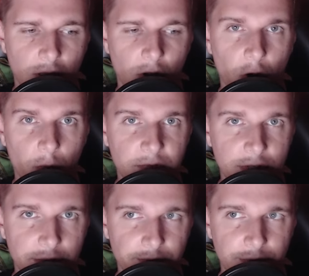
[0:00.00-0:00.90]

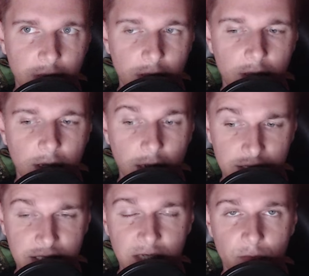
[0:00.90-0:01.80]
Hopefully, I
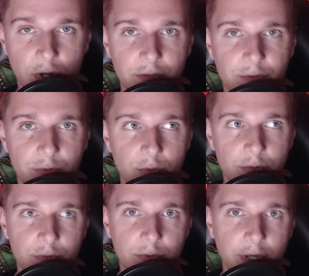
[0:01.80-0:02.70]
skim read through,
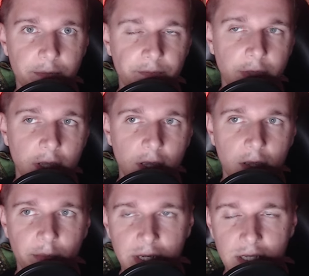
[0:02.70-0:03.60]
through them.
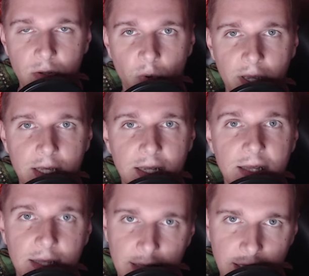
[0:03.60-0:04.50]
But either way,
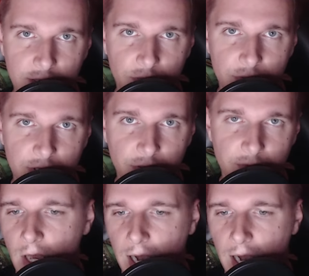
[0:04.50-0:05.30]
let's continue.